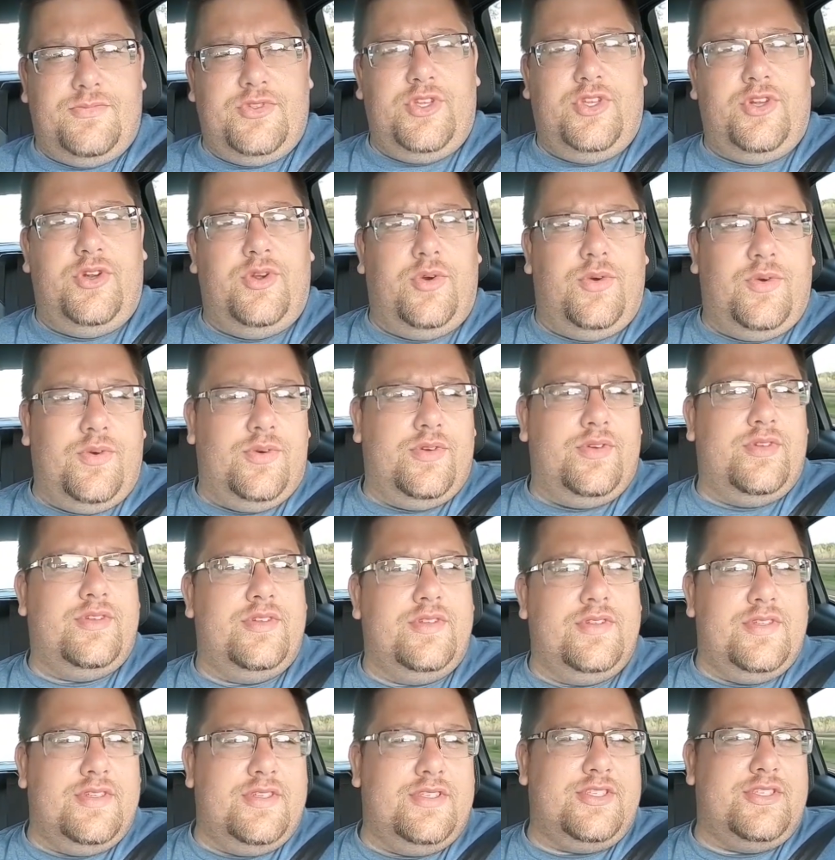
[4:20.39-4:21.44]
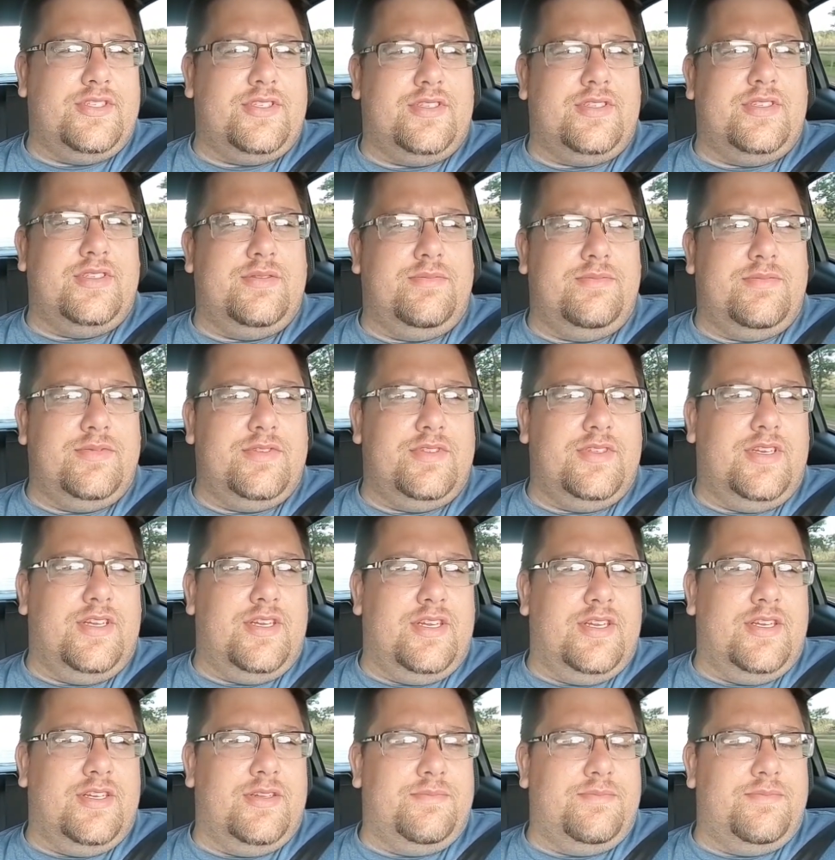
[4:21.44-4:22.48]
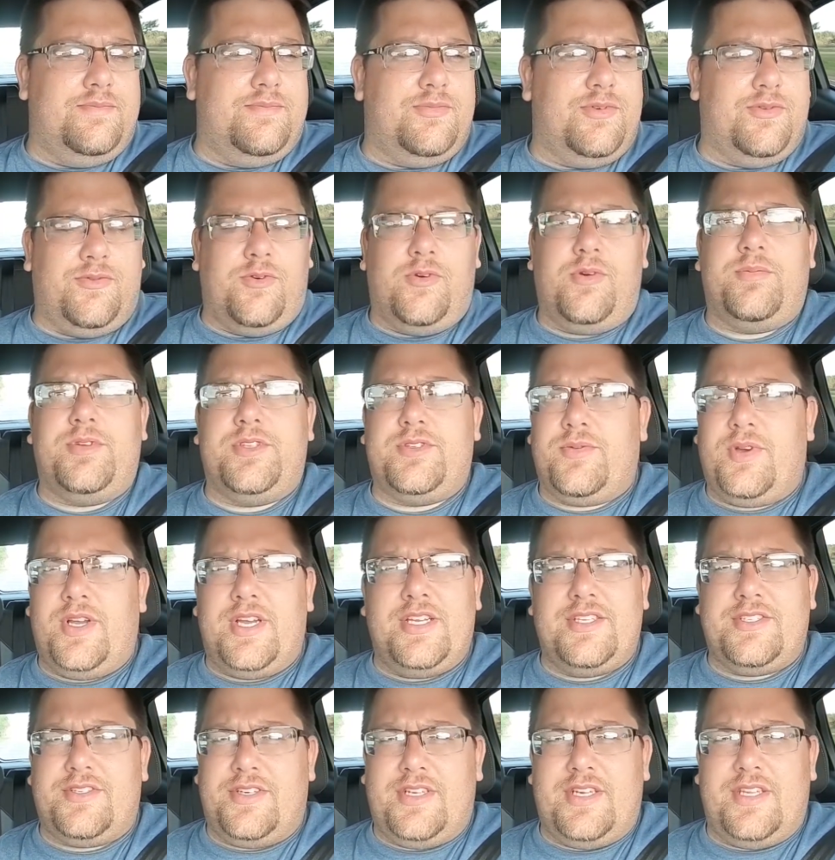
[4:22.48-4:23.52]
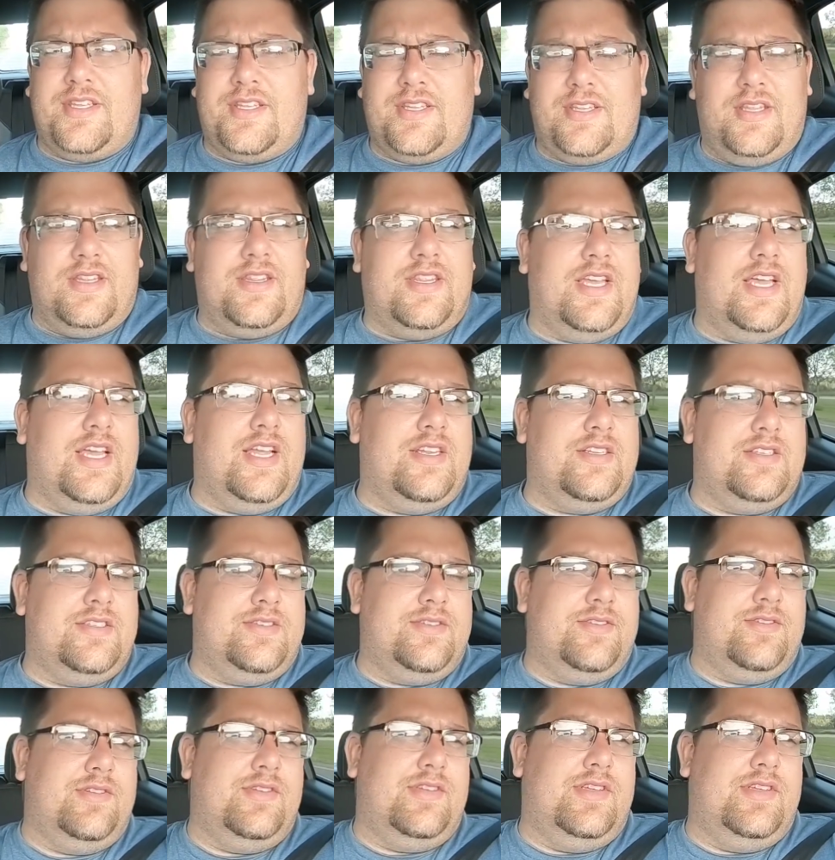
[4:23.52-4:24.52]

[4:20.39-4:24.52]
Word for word: you know, just performance-wise or anything like that. So